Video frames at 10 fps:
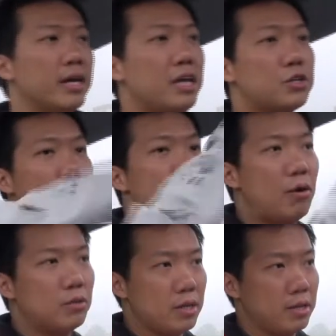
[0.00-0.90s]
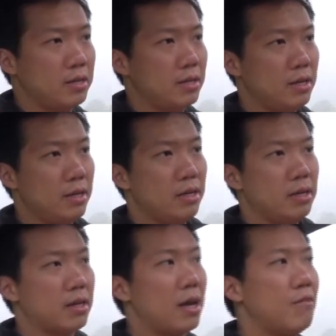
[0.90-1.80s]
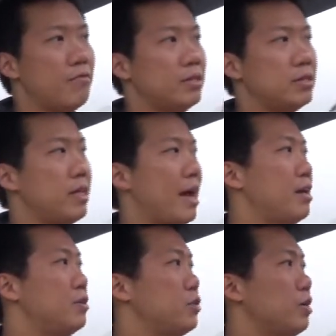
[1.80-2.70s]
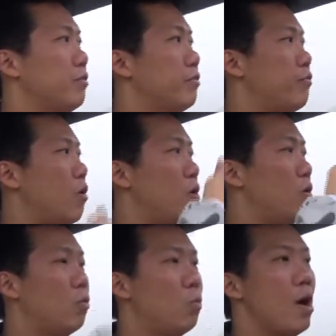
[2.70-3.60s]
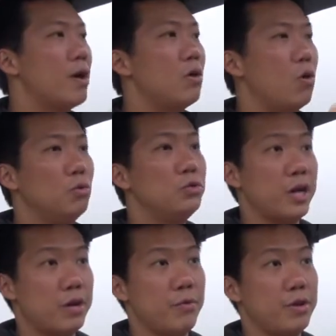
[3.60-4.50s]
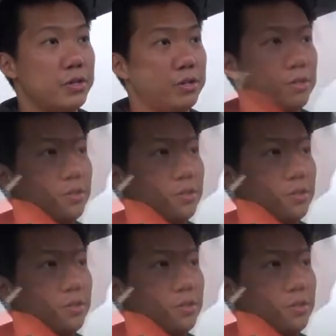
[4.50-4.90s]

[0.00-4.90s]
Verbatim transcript: each mountain governs the energy for one whole generation.